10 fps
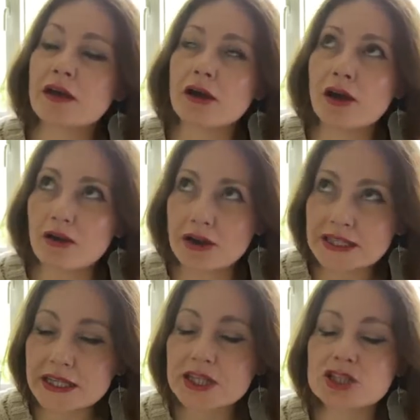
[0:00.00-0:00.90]

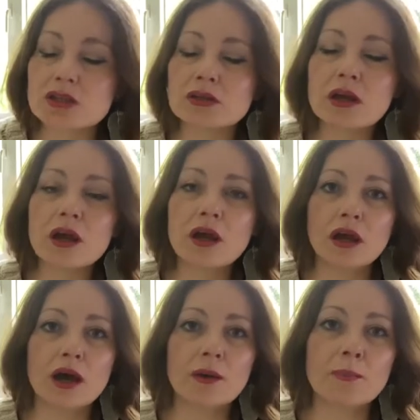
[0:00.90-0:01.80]
addiction
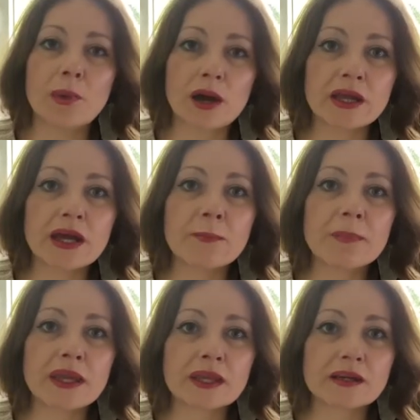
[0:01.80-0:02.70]
by
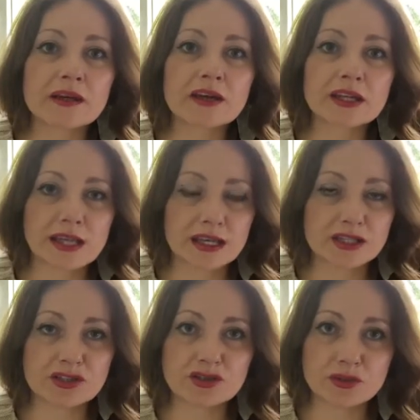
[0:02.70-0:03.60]
being
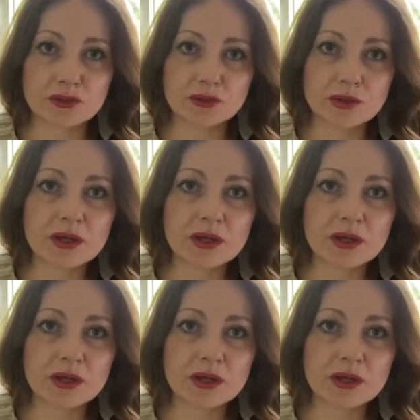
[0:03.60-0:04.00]
connected to